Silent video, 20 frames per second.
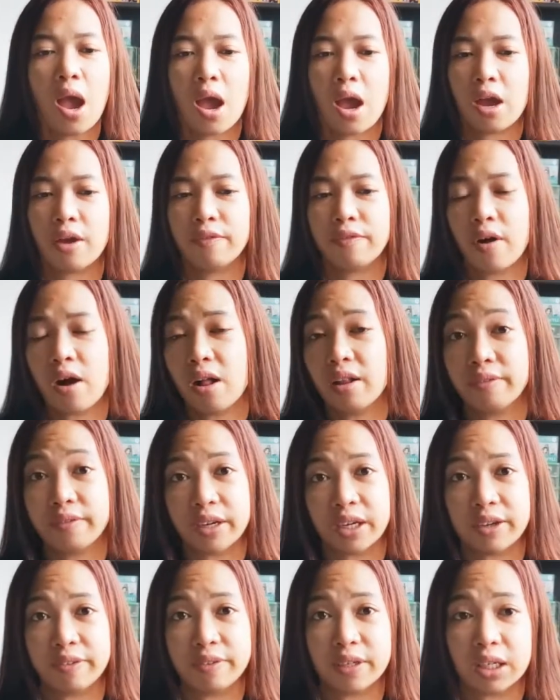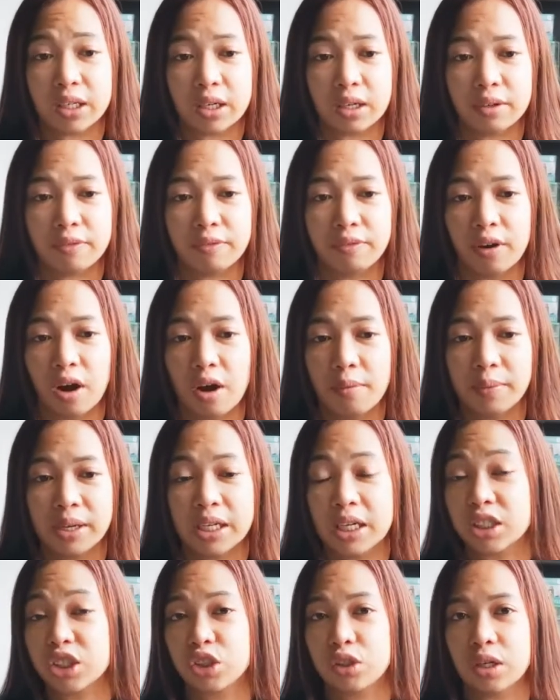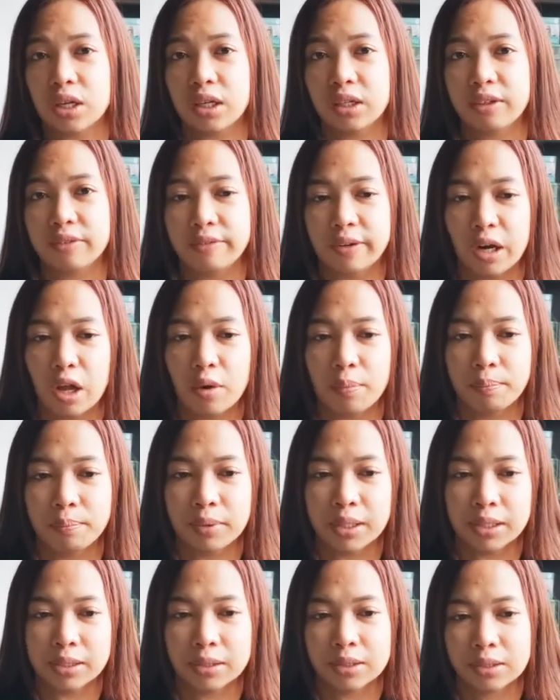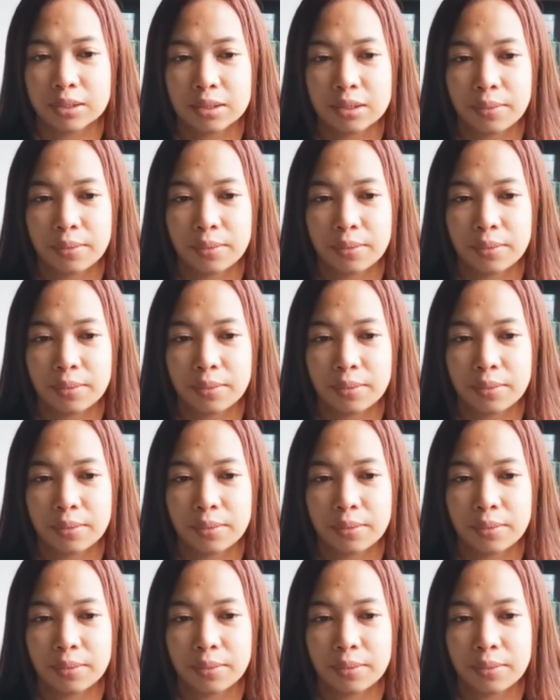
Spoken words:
have all benefited from industrial development.